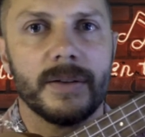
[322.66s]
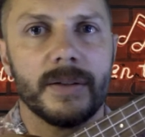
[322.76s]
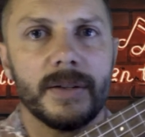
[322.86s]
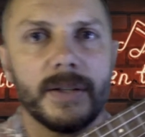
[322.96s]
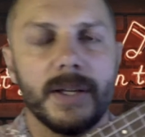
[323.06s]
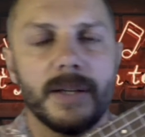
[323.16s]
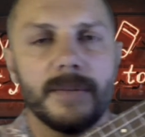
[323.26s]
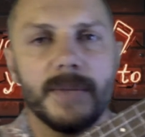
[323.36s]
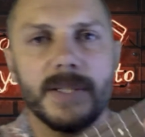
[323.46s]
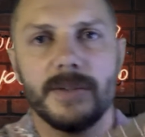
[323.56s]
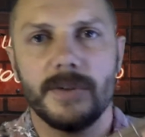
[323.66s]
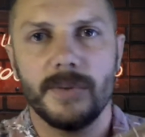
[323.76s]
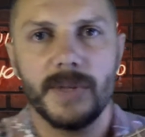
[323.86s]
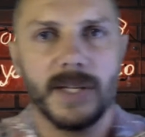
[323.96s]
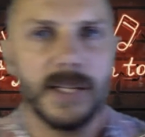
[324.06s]
Okay, let's look at
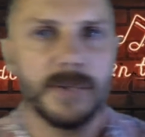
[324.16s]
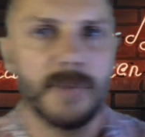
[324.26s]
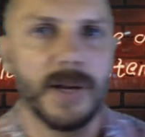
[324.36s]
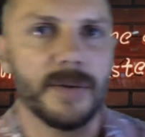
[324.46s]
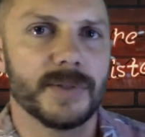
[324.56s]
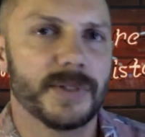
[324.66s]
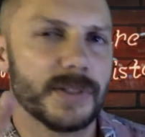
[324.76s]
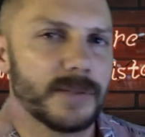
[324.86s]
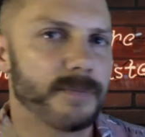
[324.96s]
what the next part was.